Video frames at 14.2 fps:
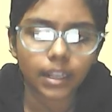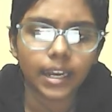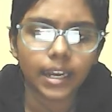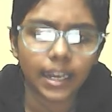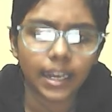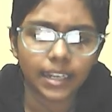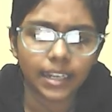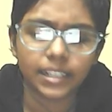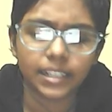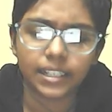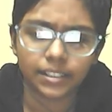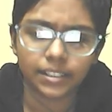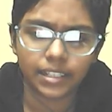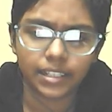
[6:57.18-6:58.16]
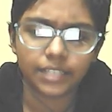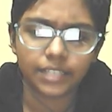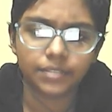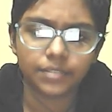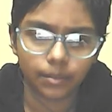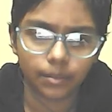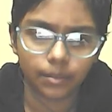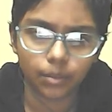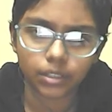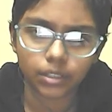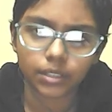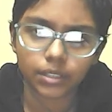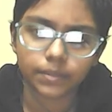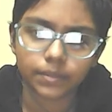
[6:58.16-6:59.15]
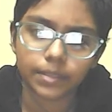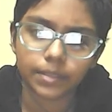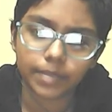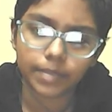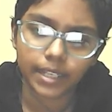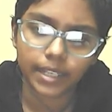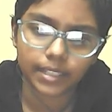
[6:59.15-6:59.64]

Both of the players